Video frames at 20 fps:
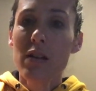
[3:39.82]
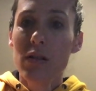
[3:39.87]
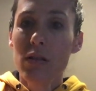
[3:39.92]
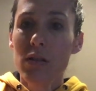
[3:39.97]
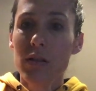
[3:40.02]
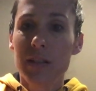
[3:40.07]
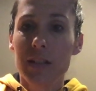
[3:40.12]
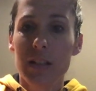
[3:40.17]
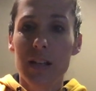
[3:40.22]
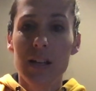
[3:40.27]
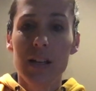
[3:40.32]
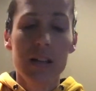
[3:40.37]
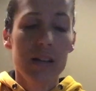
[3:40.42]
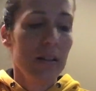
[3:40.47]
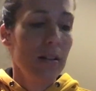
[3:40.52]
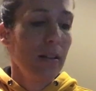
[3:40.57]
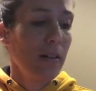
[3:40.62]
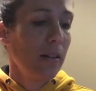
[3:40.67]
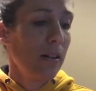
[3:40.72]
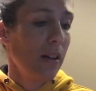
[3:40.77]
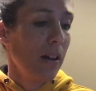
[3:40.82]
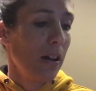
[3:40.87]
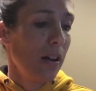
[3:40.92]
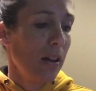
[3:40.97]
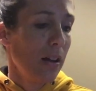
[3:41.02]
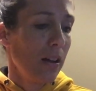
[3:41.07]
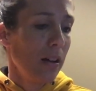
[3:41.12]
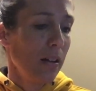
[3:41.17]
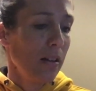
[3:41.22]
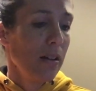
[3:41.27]
C
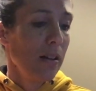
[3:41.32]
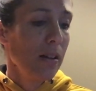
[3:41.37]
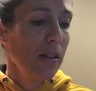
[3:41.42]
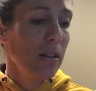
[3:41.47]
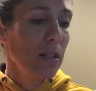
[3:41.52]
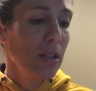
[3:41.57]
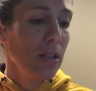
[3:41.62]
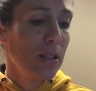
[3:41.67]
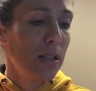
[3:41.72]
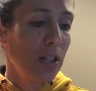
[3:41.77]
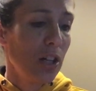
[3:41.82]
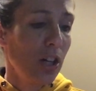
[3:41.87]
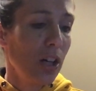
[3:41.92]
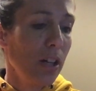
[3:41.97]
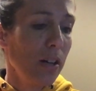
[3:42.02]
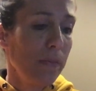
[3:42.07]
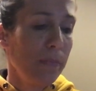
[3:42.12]
is D.